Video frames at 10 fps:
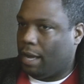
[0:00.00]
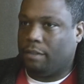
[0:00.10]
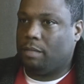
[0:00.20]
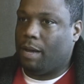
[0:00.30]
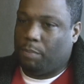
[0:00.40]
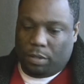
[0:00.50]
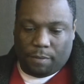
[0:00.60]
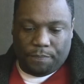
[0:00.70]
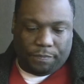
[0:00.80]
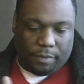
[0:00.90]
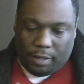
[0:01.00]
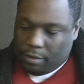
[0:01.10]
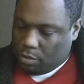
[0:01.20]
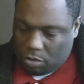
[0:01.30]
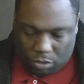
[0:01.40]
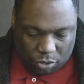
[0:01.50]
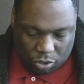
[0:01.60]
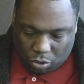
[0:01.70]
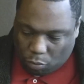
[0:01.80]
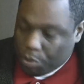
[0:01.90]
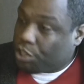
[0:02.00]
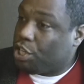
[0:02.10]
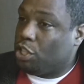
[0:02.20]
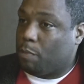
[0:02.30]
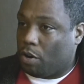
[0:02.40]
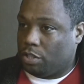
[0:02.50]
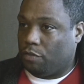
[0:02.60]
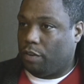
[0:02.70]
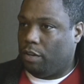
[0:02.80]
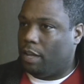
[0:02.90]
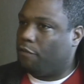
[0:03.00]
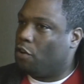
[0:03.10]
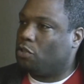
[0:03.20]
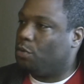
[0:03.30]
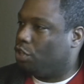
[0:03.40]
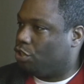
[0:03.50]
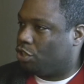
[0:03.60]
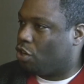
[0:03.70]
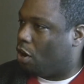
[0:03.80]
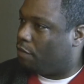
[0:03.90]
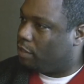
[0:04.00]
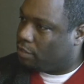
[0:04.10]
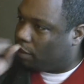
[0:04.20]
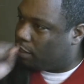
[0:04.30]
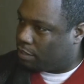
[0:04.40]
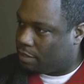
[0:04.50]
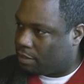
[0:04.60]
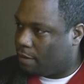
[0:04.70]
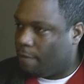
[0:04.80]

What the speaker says: Like if somebody put 3 cheeseburgers in front of you. That first one, because you're starving, is delicious.